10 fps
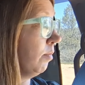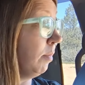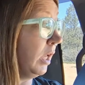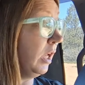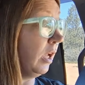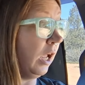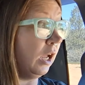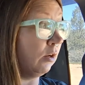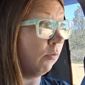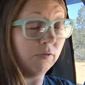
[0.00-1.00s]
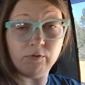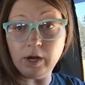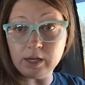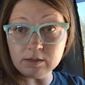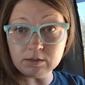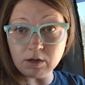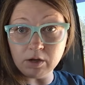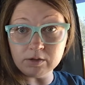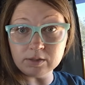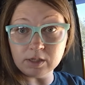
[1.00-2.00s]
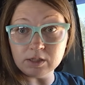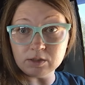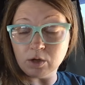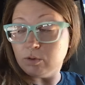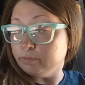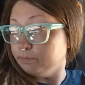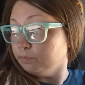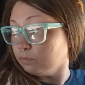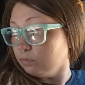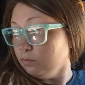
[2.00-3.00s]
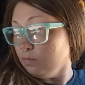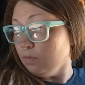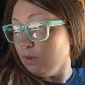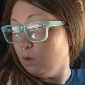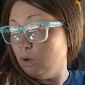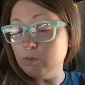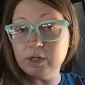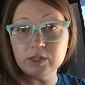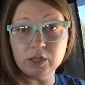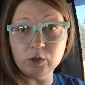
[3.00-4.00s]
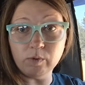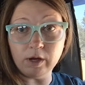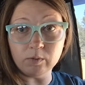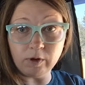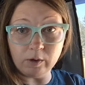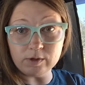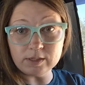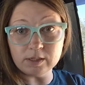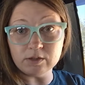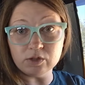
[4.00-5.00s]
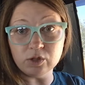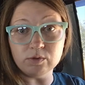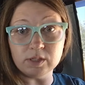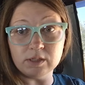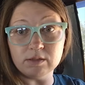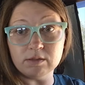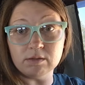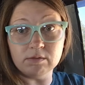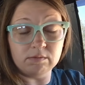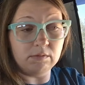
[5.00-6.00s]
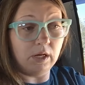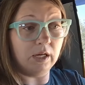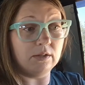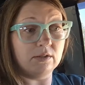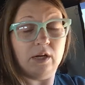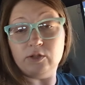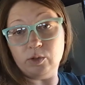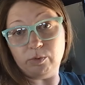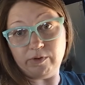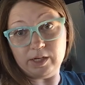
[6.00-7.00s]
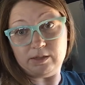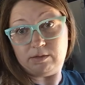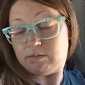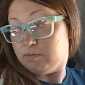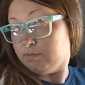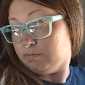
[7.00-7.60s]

me and friends, honestly. So we will continue on while Wynston snoozes and does not supervise.